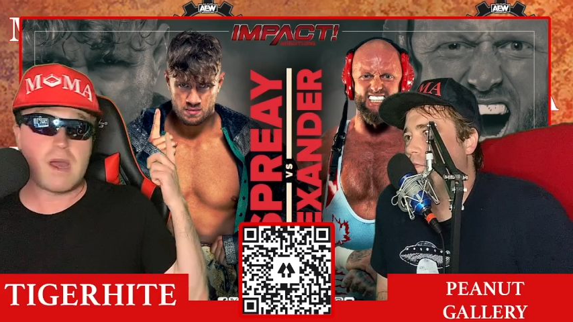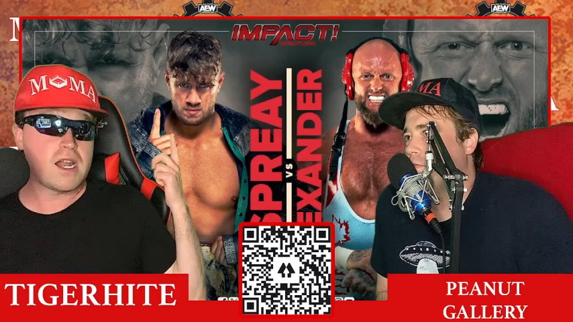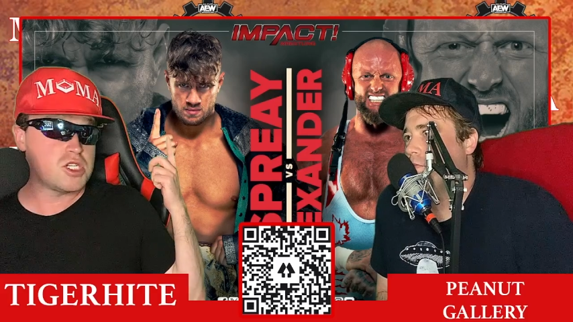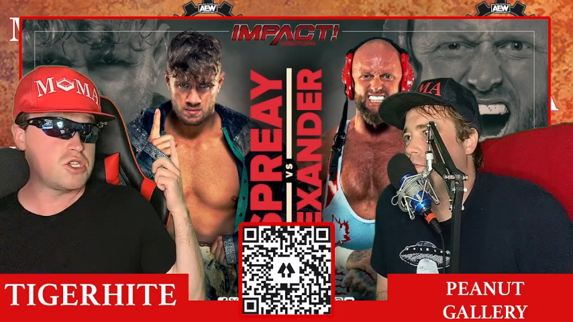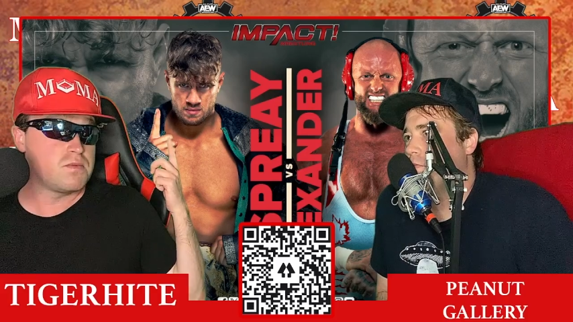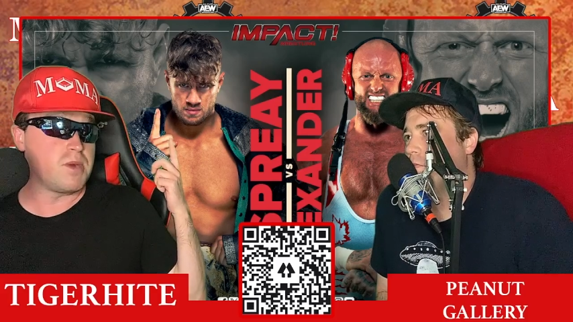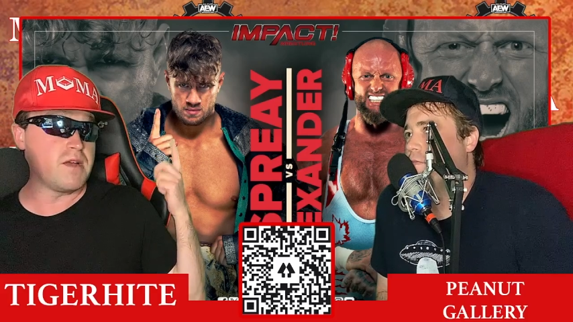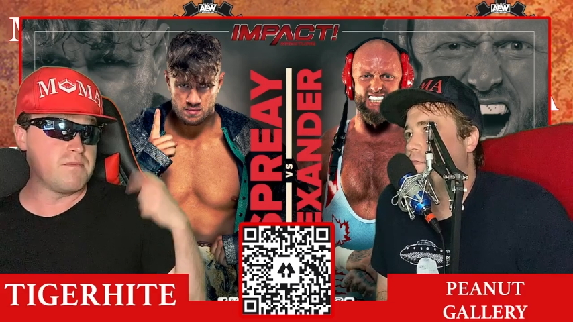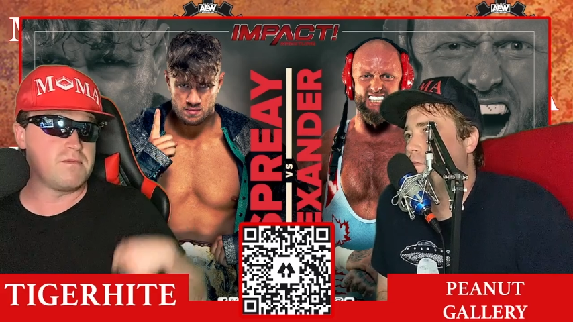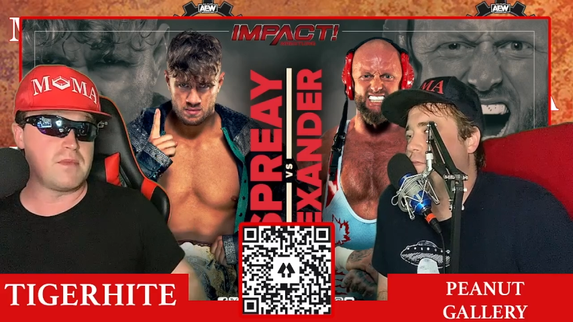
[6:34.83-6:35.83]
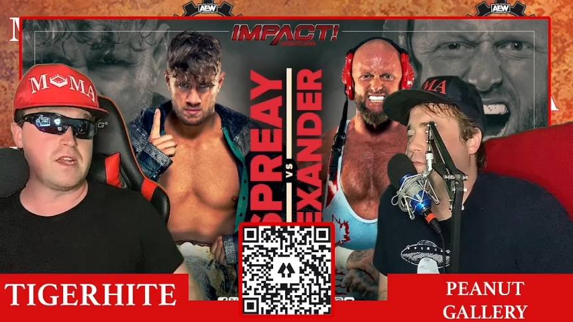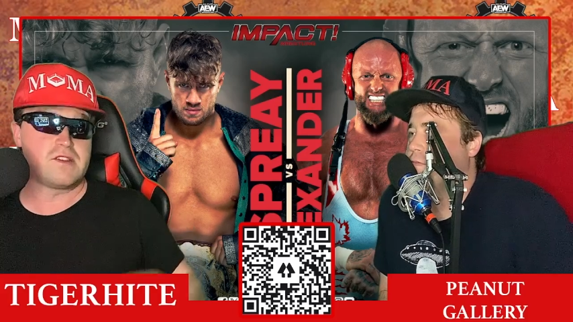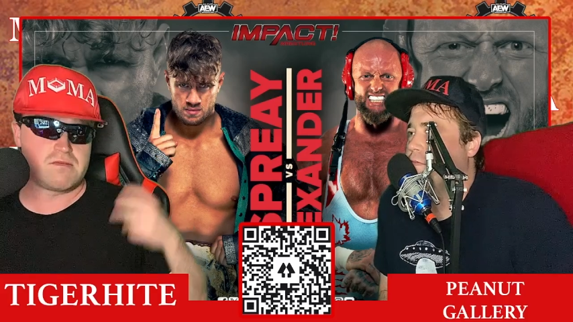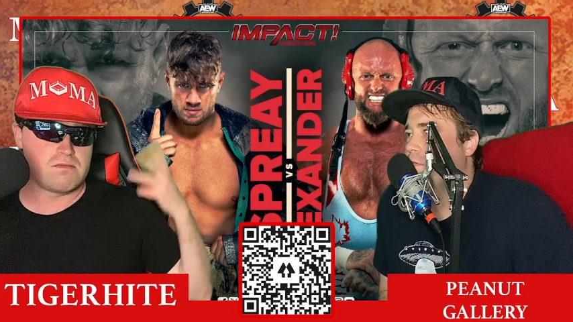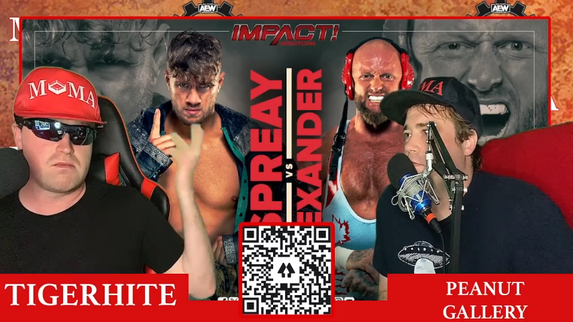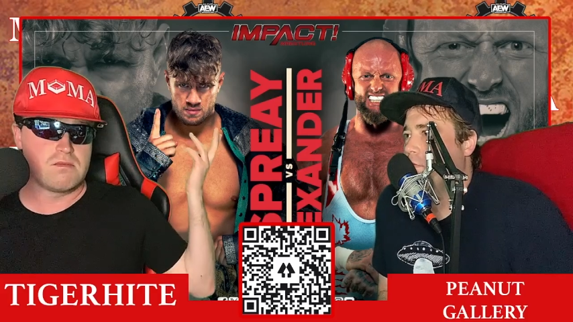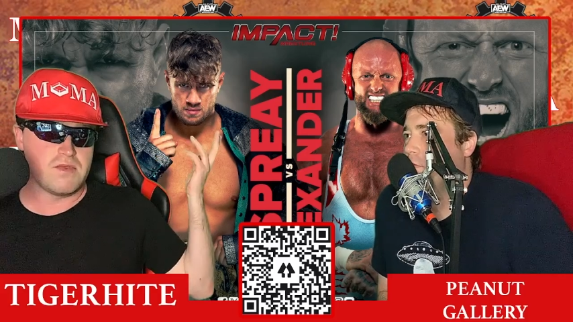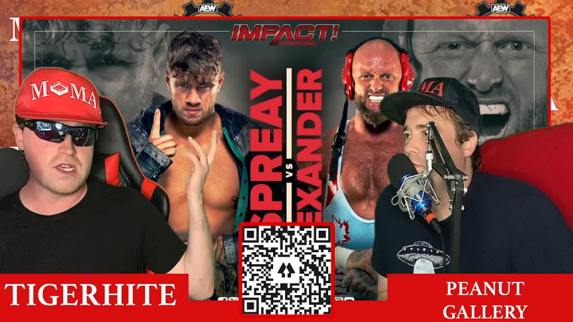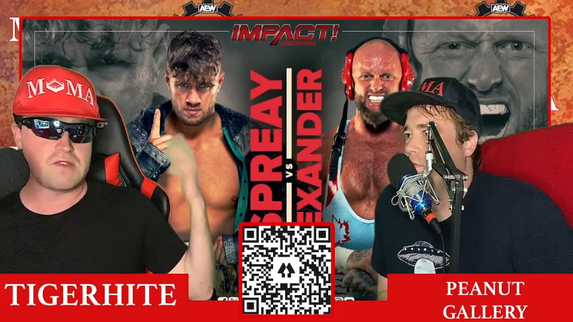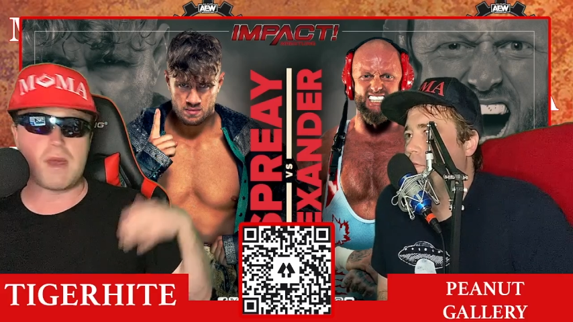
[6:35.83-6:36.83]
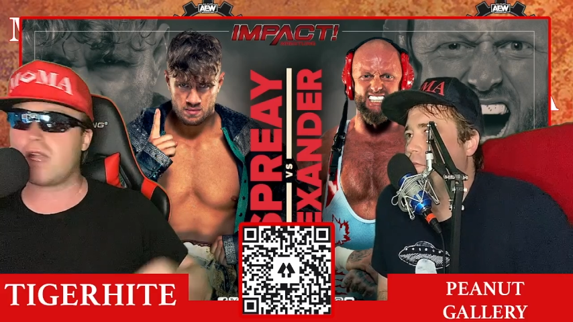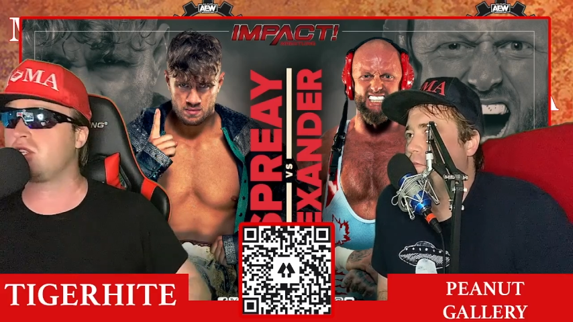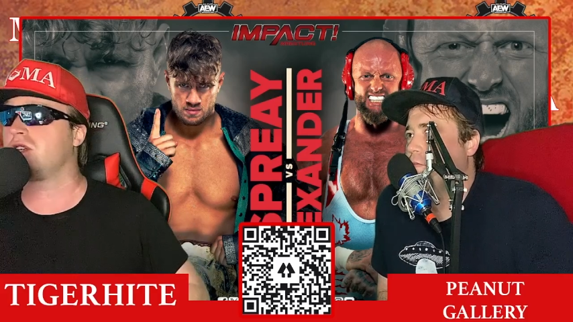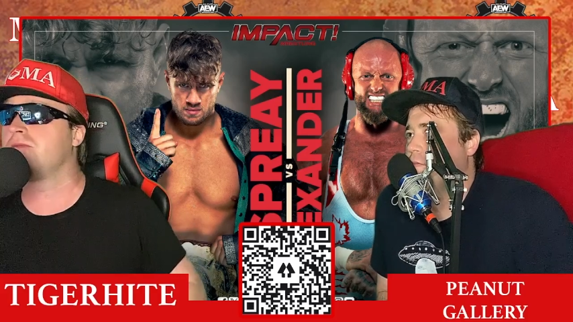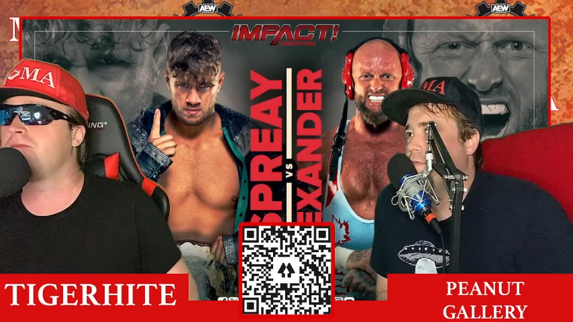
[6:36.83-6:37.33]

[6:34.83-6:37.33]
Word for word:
Speaker 1: match. But mm. it's this match.